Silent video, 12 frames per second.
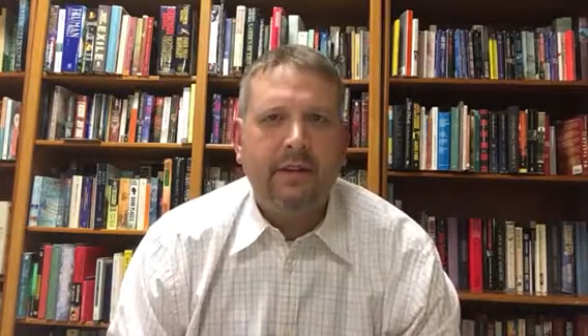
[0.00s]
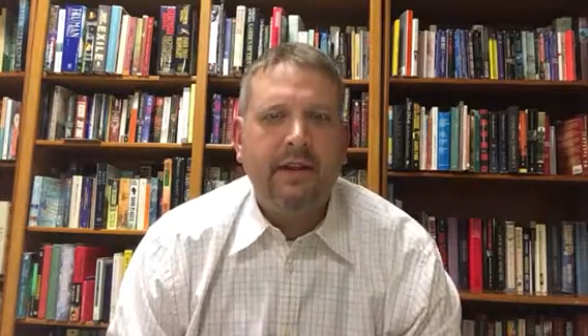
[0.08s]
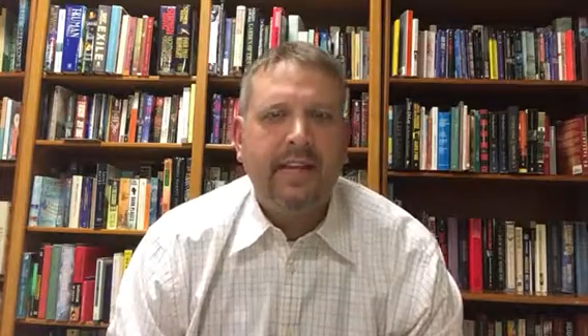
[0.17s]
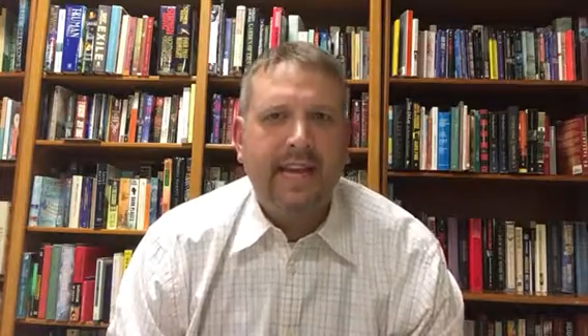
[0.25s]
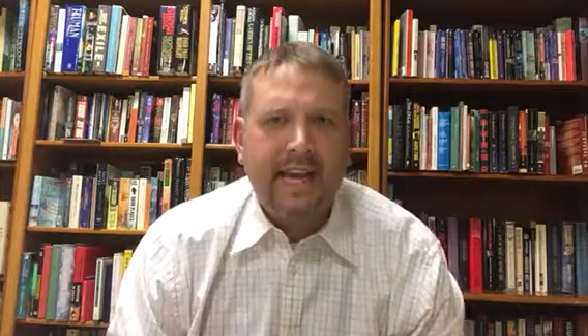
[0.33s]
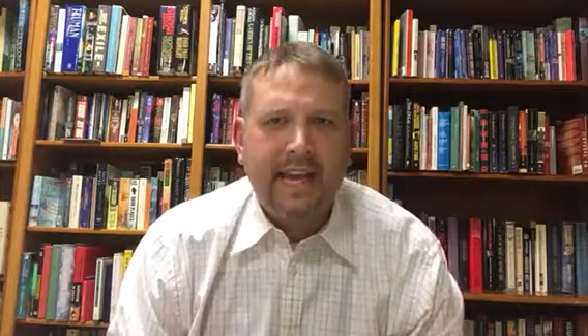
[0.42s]

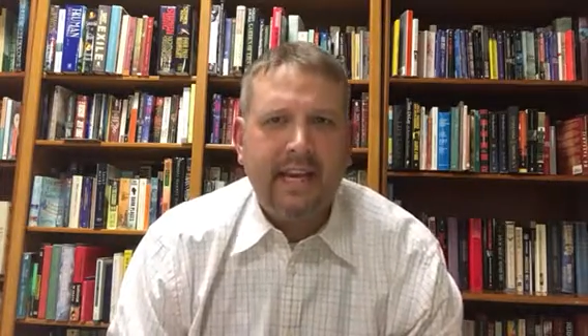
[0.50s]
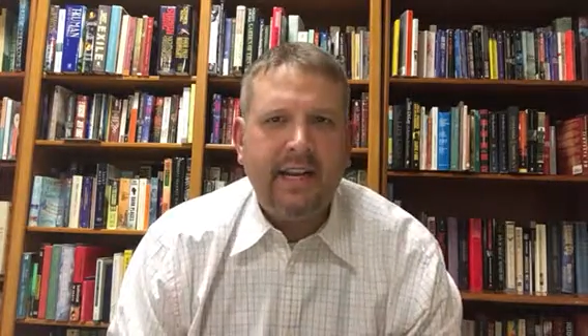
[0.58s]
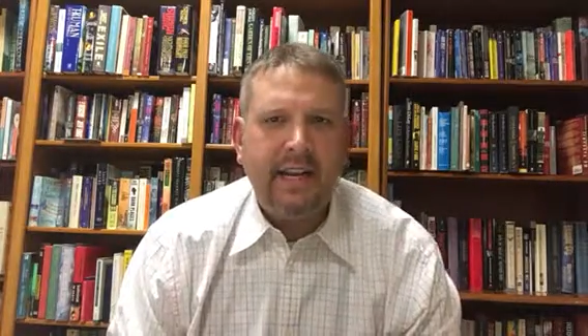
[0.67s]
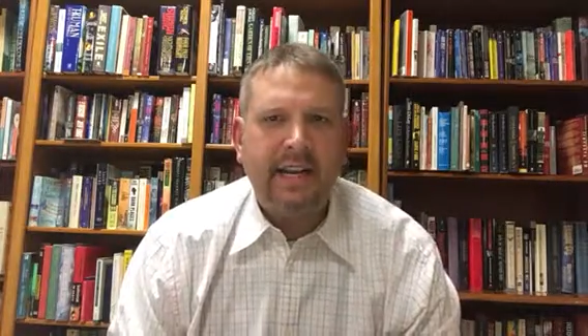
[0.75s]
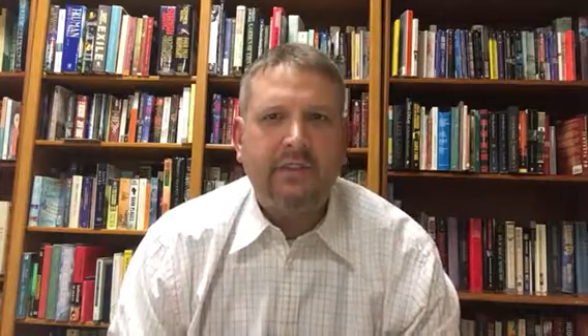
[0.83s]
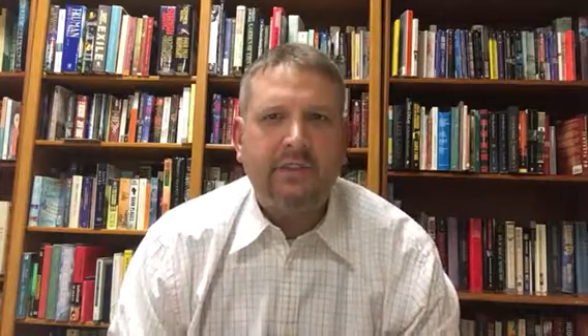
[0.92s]
the
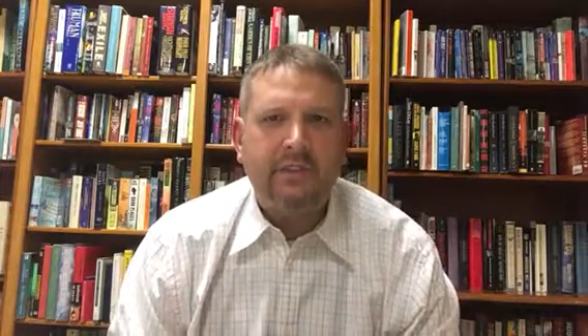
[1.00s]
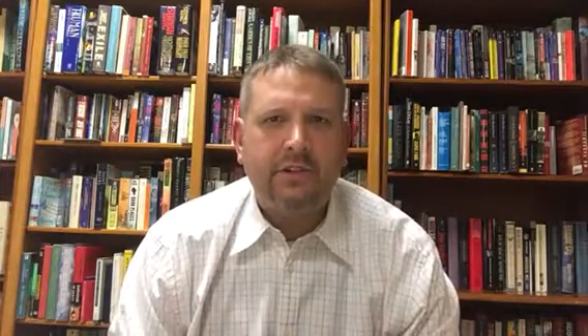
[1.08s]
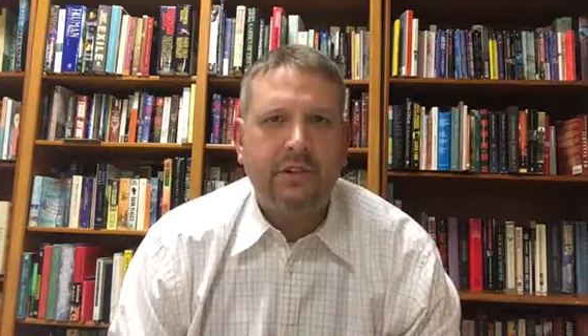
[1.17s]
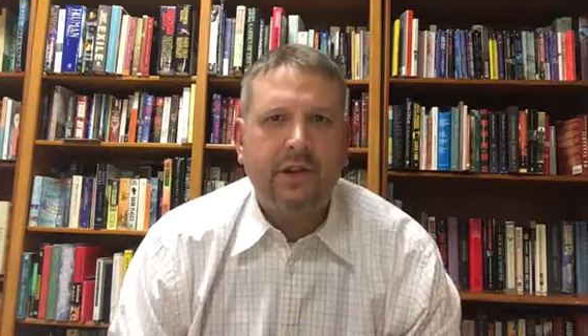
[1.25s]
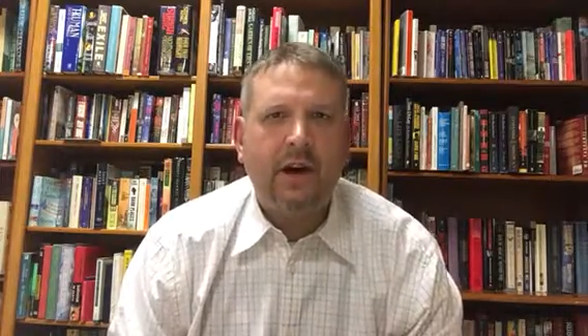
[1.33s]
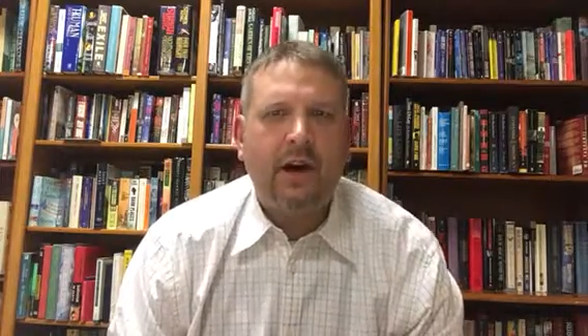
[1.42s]

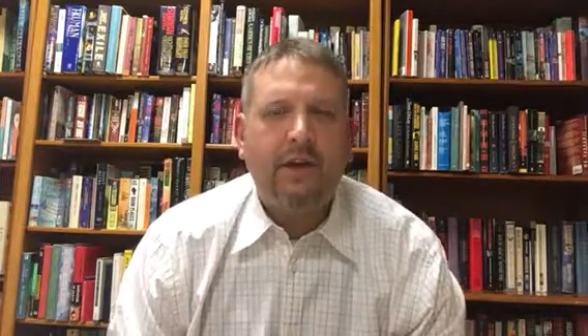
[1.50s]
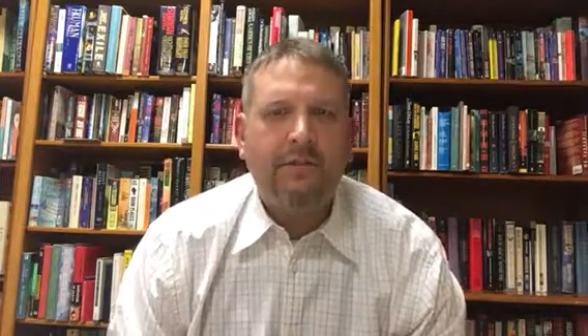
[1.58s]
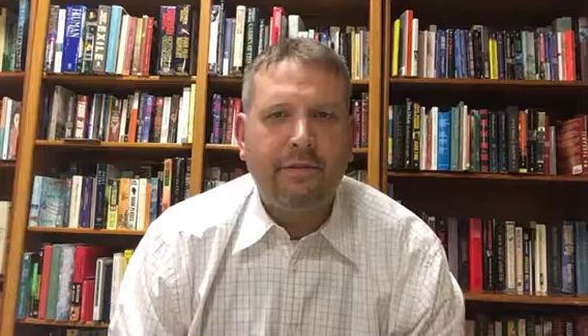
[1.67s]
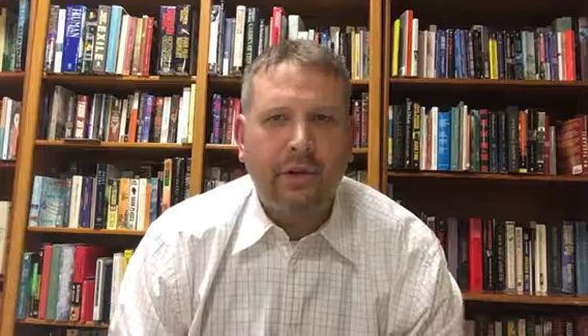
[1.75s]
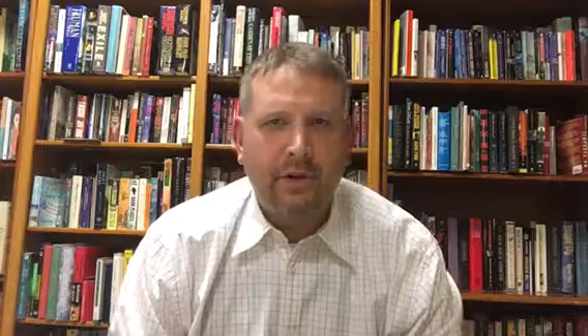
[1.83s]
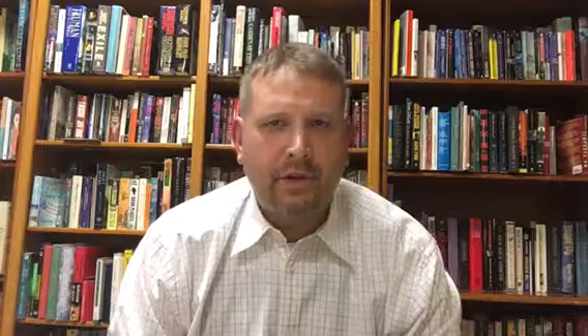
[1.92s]
candidates
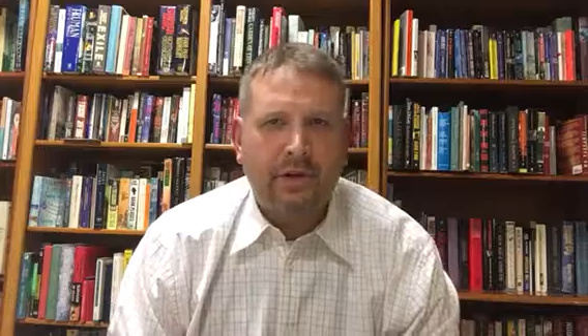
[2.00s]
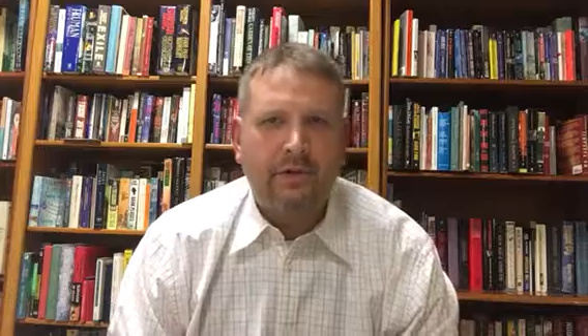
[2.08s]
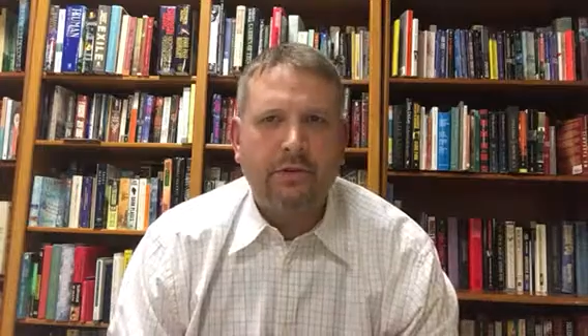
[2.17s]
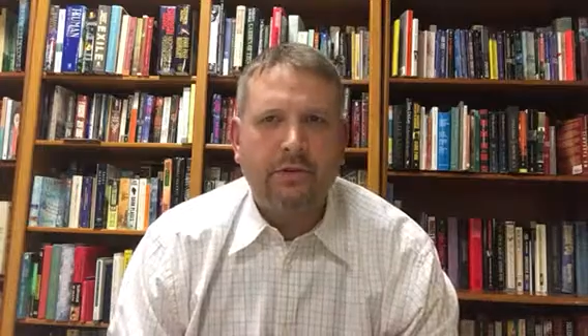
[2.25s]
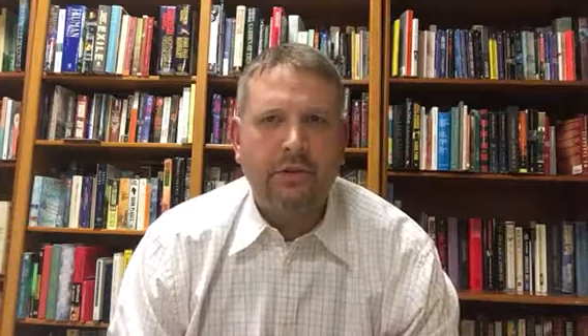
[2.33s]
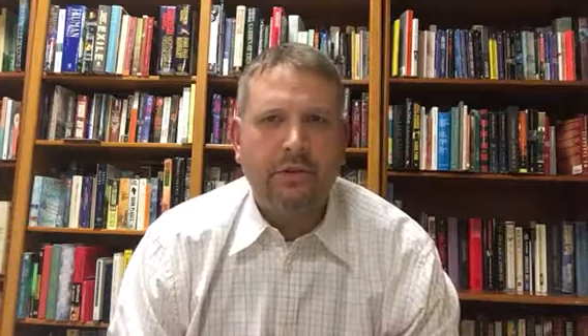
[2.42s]
of
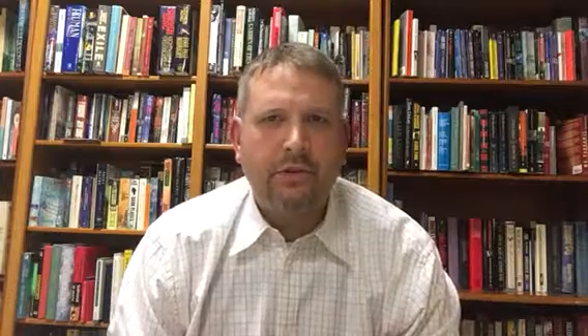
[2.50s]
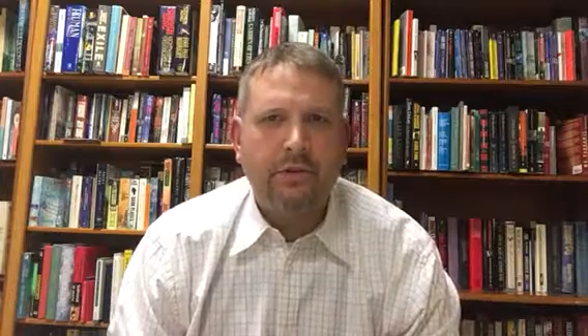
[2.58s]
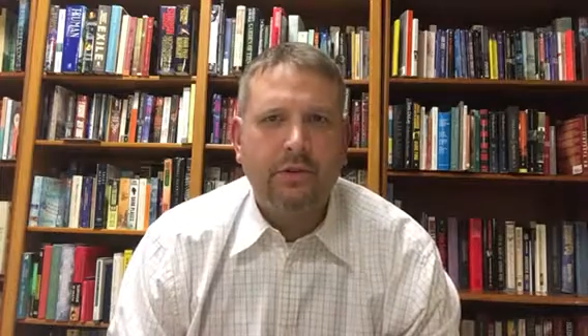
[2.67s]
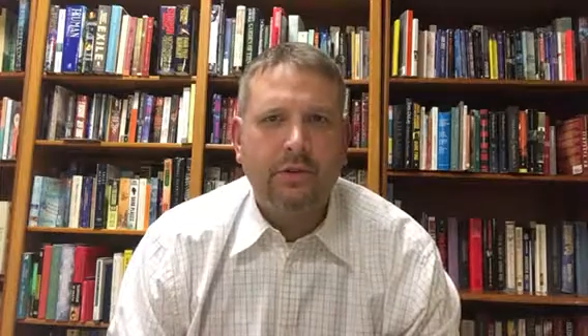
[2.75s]
voters